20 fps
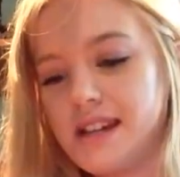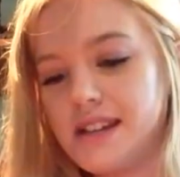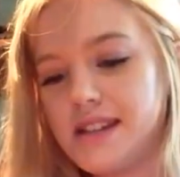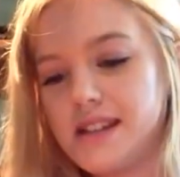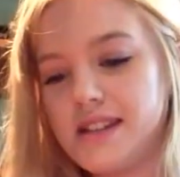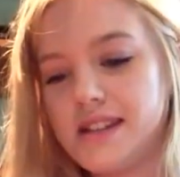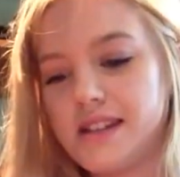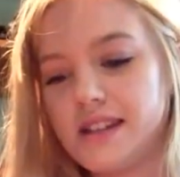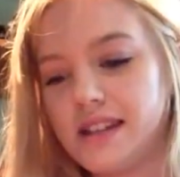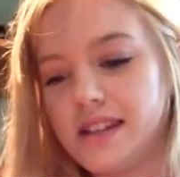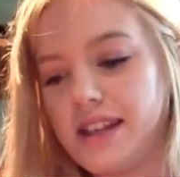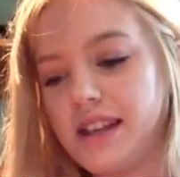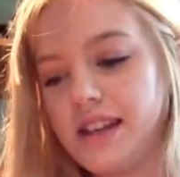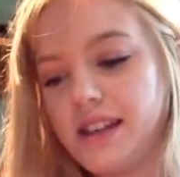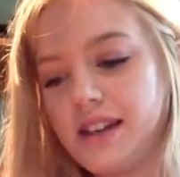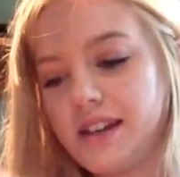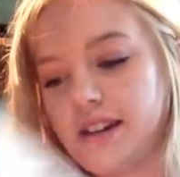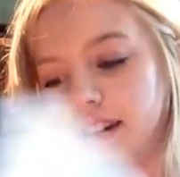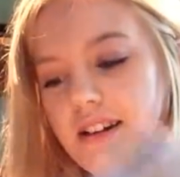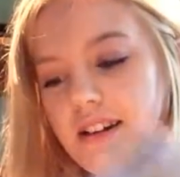It's still
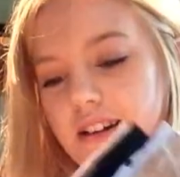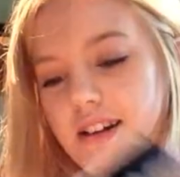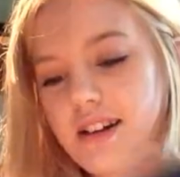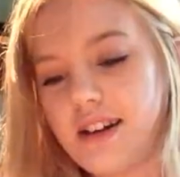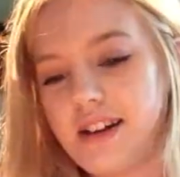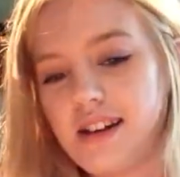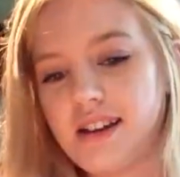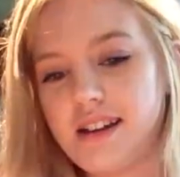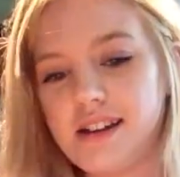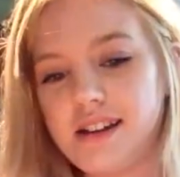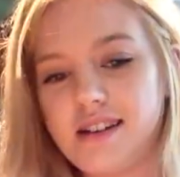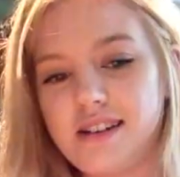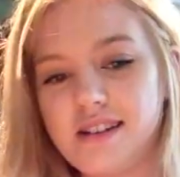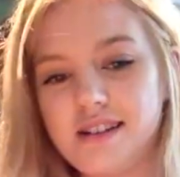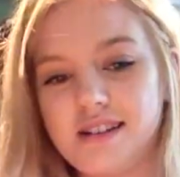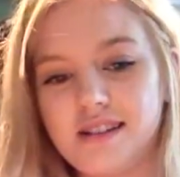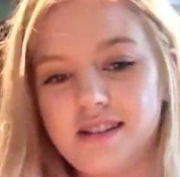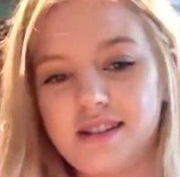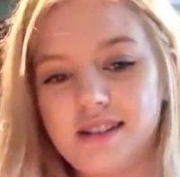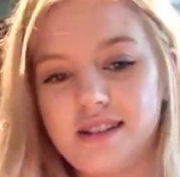here,
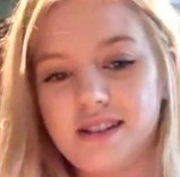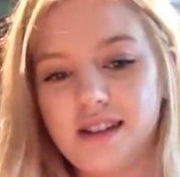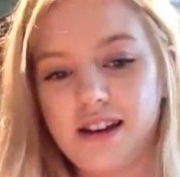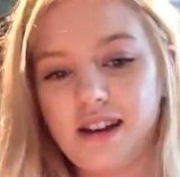and